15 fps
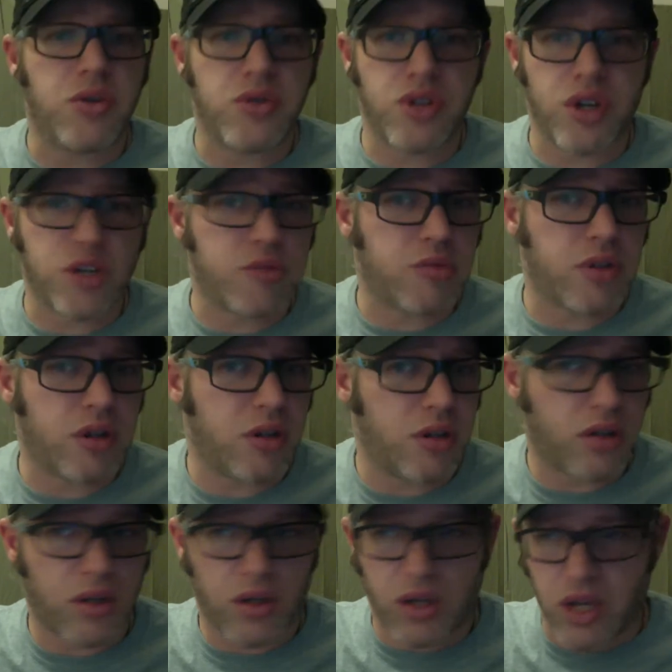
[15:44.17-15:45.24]
judgment
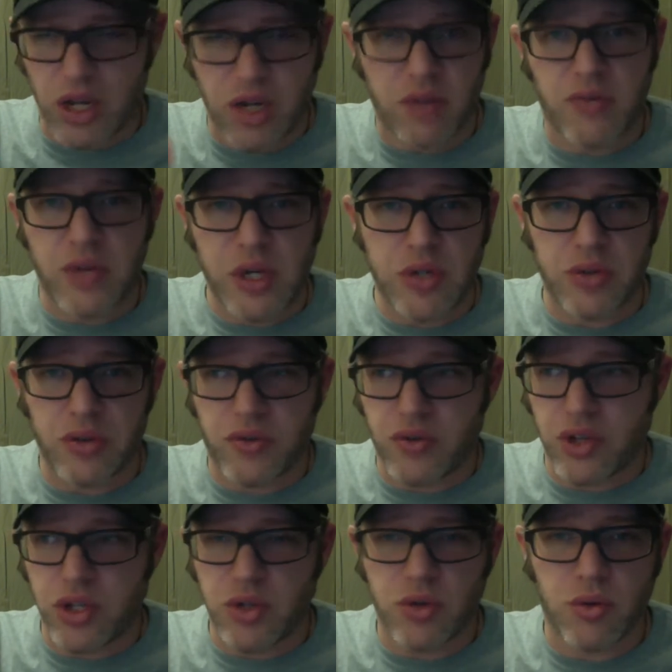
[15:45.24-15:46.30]
individually for
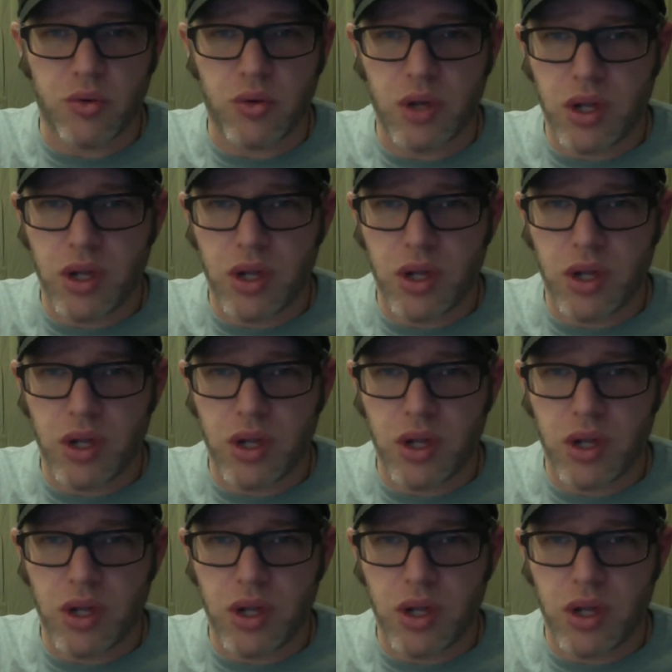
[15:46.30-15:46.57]
you,